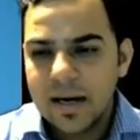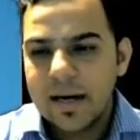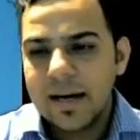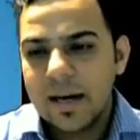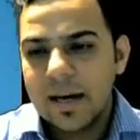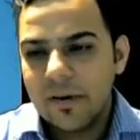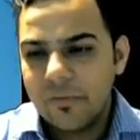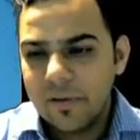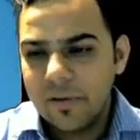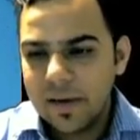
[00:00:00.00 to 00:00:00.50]

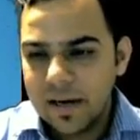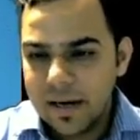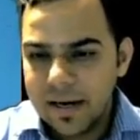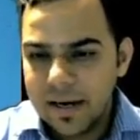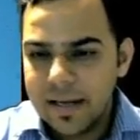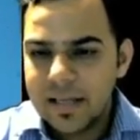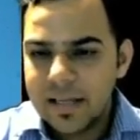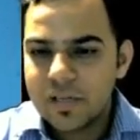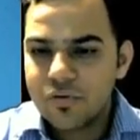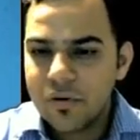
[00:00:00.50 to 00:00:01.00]

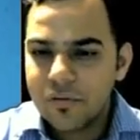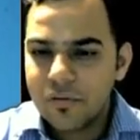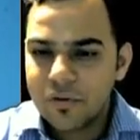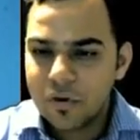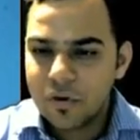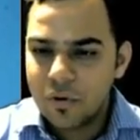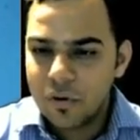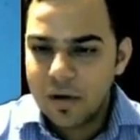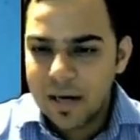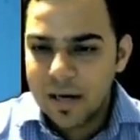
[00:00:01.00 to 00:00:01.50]
Definitely SWIFT
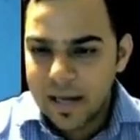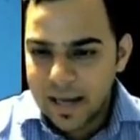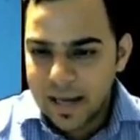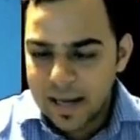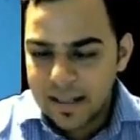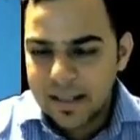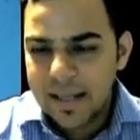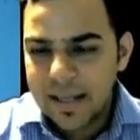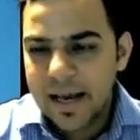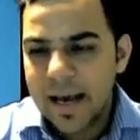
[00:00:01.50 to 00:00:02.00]
code
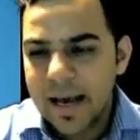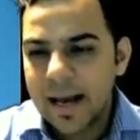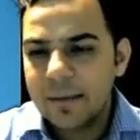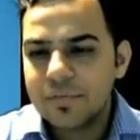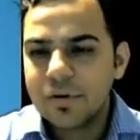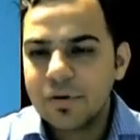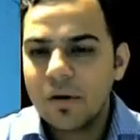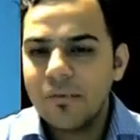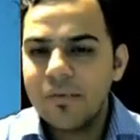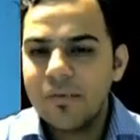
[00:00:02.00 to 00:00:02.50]
take the
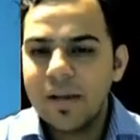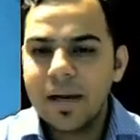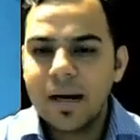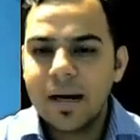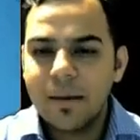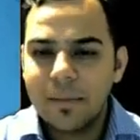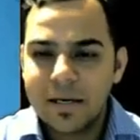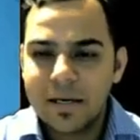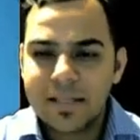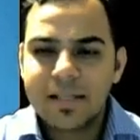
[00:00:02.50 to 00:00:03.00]
helps of the
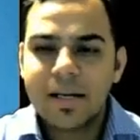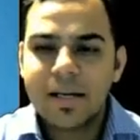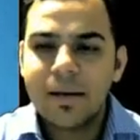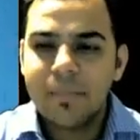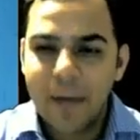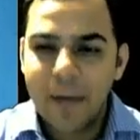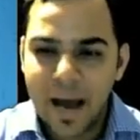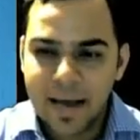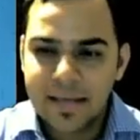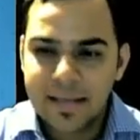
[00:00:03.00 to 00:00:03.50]
commercial
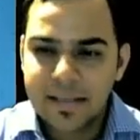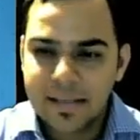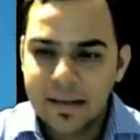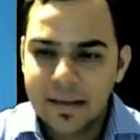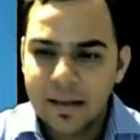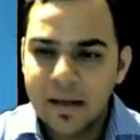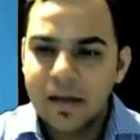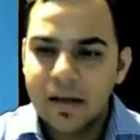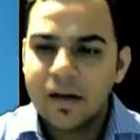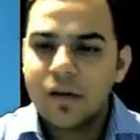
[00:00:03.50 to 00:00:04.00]
banks
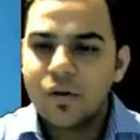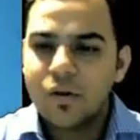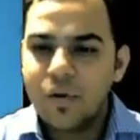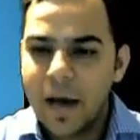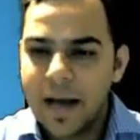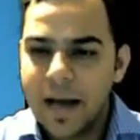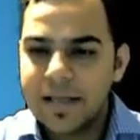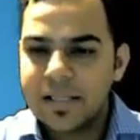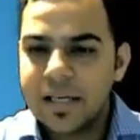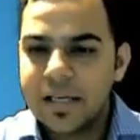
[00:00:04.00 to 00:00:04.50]
to
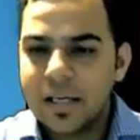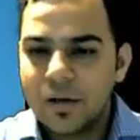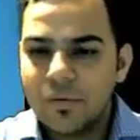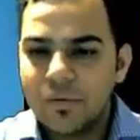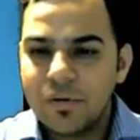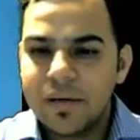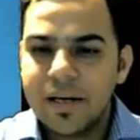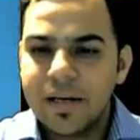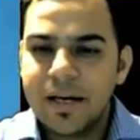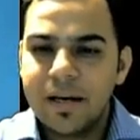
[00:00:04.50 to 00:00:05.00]

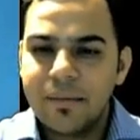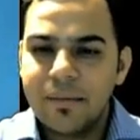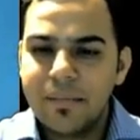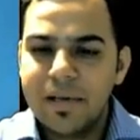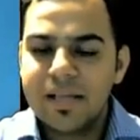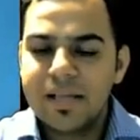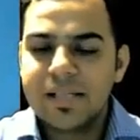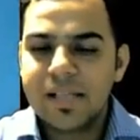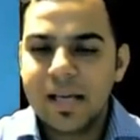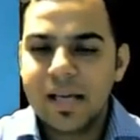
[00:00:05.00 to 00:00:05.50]
execute. It
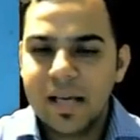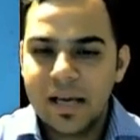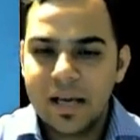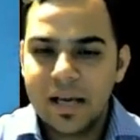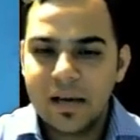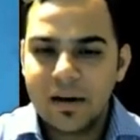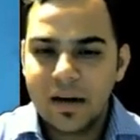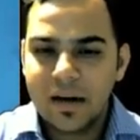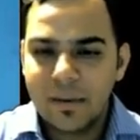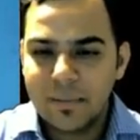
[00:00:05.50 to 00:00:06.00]
means
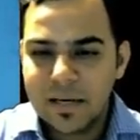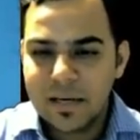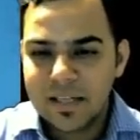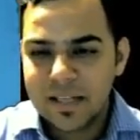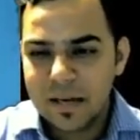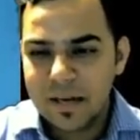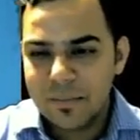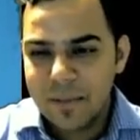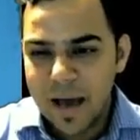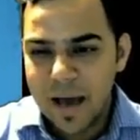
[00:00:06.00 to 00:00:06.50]

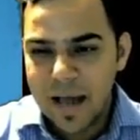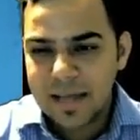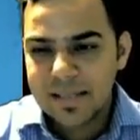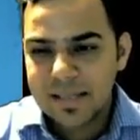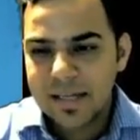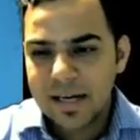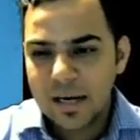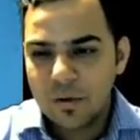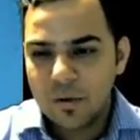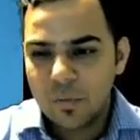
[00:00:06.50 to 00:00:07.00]
commercial banks
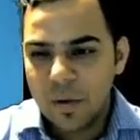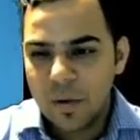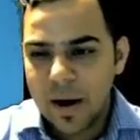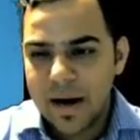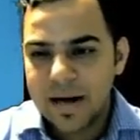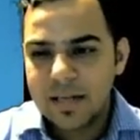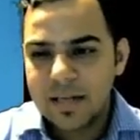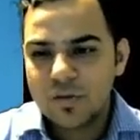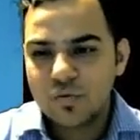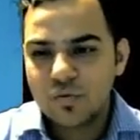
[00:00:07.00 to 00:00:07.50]

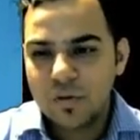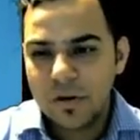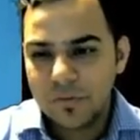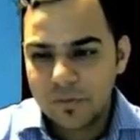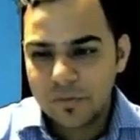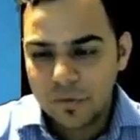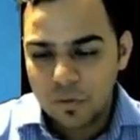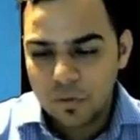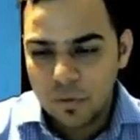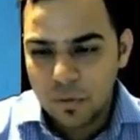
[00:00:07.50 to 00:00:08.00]
require
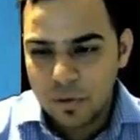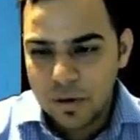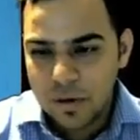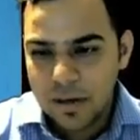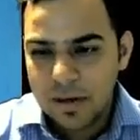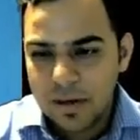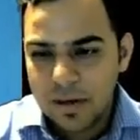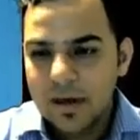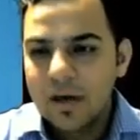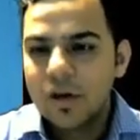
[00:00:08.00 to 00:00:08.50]
SWIFT code
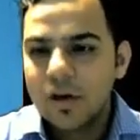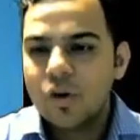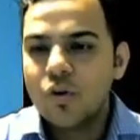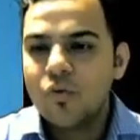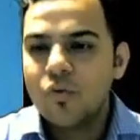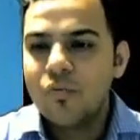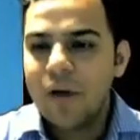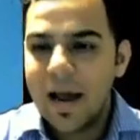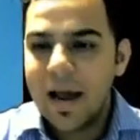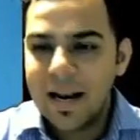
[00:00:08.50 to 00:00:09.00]

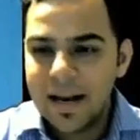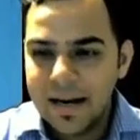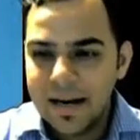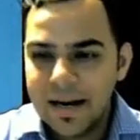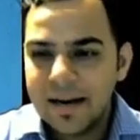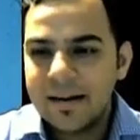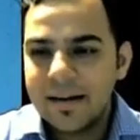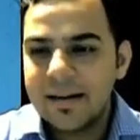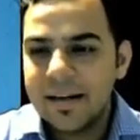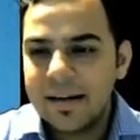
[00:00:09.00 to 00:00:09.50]
to
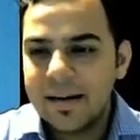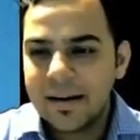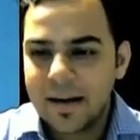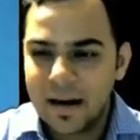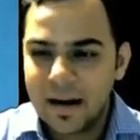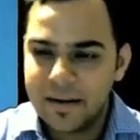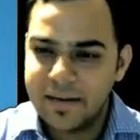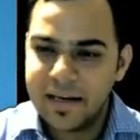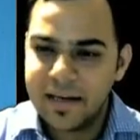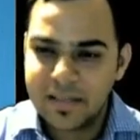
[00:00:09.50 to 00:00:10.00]
validate the
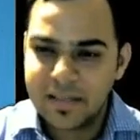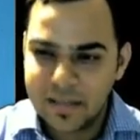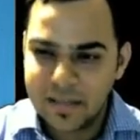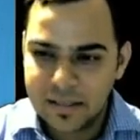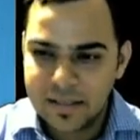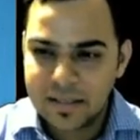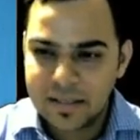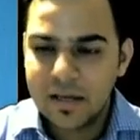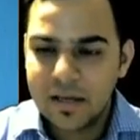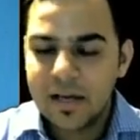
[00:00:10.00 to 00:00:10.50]

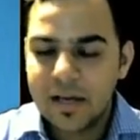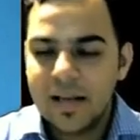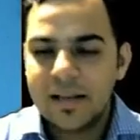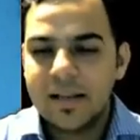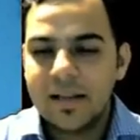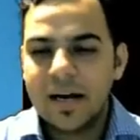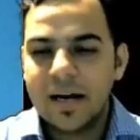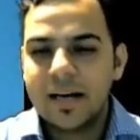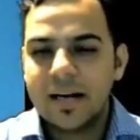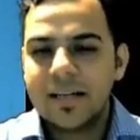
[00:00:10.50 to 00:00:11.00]
transactions
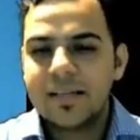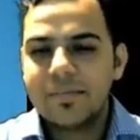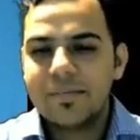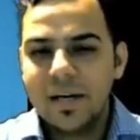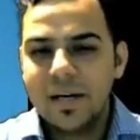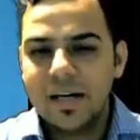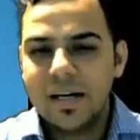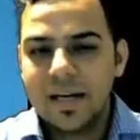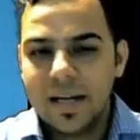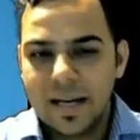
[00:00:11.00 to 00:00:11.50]
that has
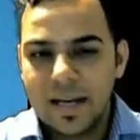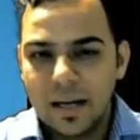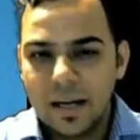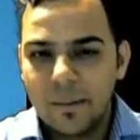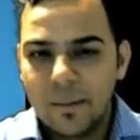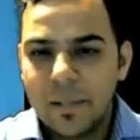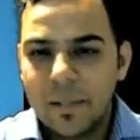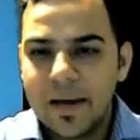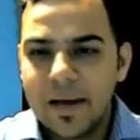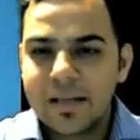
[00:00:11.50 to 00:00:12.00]
been taking
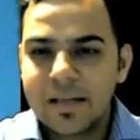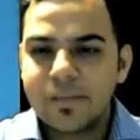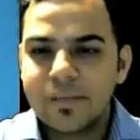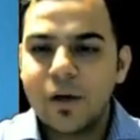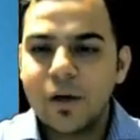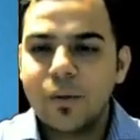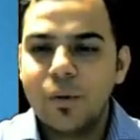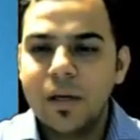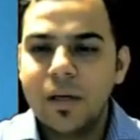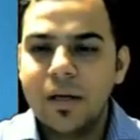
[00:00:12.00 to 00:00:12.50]
place
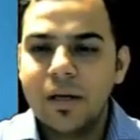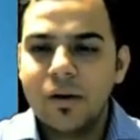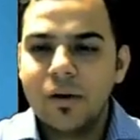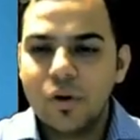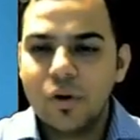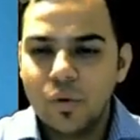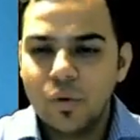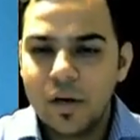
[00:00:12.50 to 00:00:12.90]
between two